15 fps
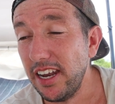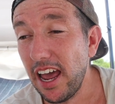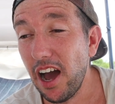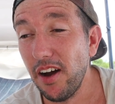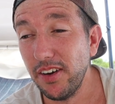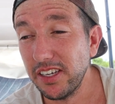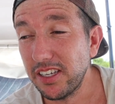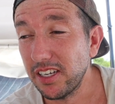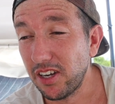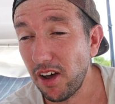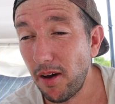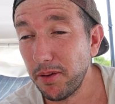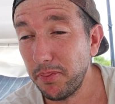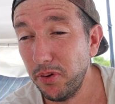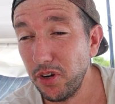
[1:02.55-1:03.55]
now is the
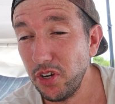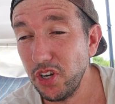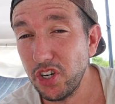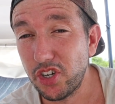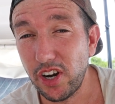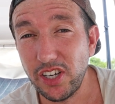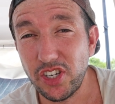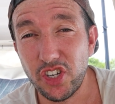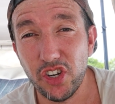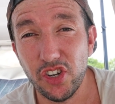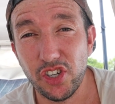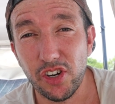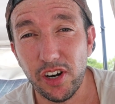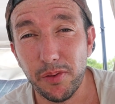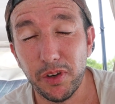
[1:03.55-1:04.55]
time to put a new
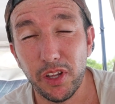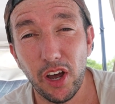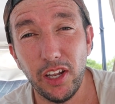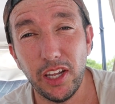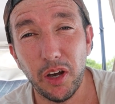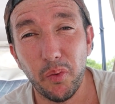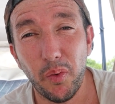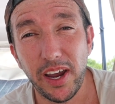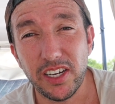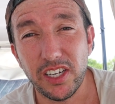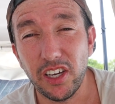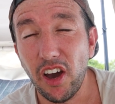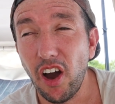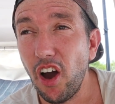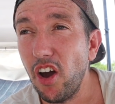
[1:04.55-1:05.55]
transducer in, and with only a week
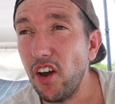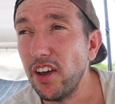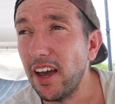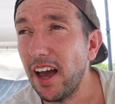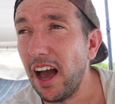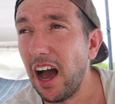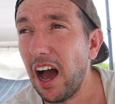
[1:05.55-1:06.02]
to go,